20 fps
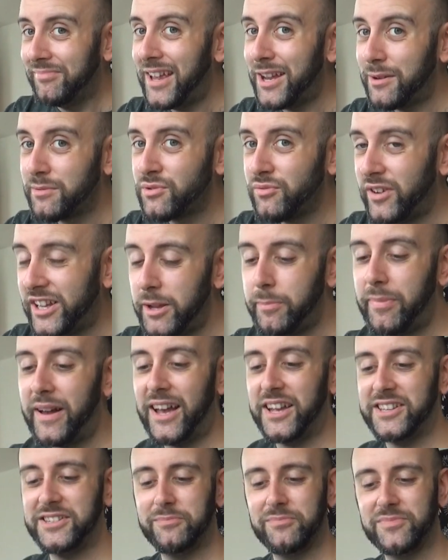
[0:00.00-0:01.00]
It was really
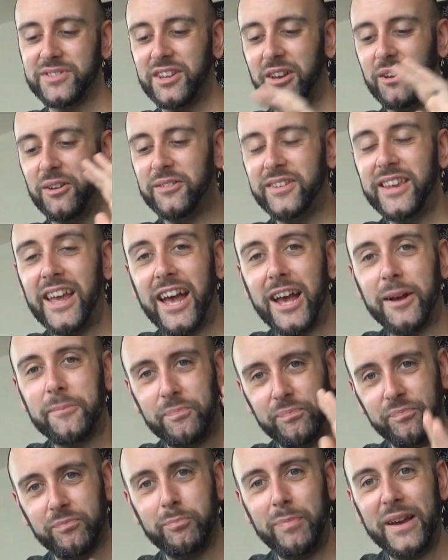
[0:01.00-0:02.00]
bad. So,
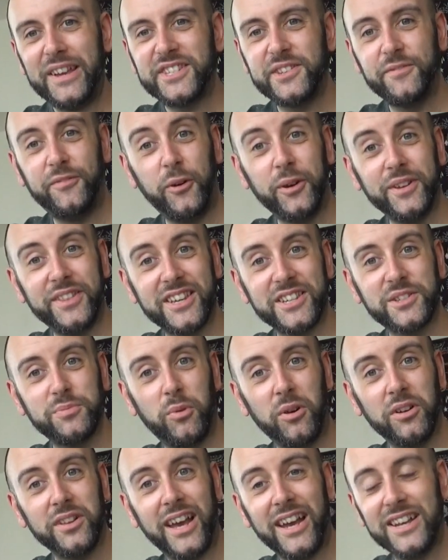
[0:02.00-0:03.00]
yeah, best avoid this
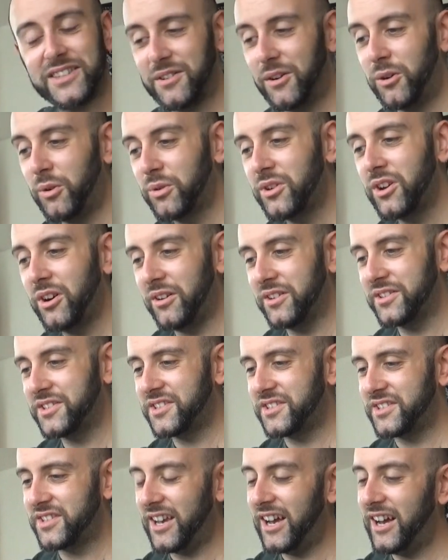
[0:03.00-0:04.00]
one at all
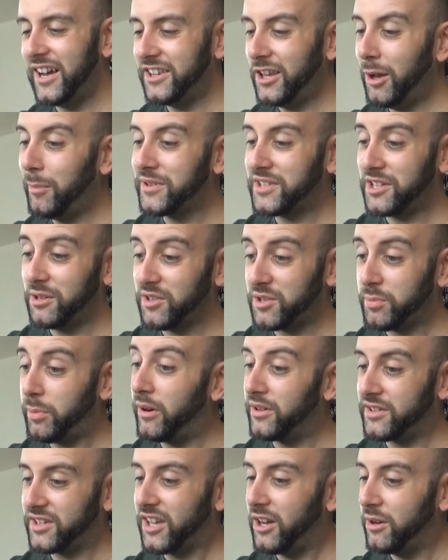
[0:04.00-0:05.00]
costs. Uh, number two
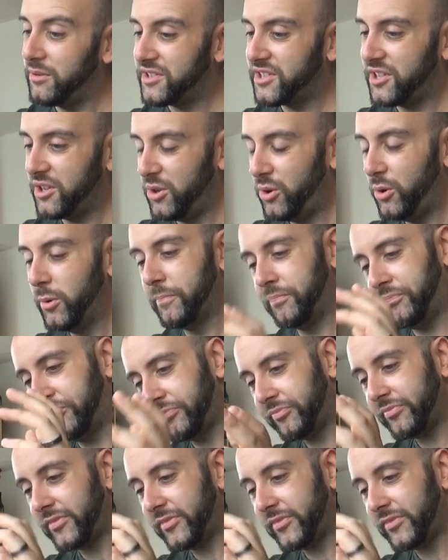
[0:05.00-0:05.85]
spot goes to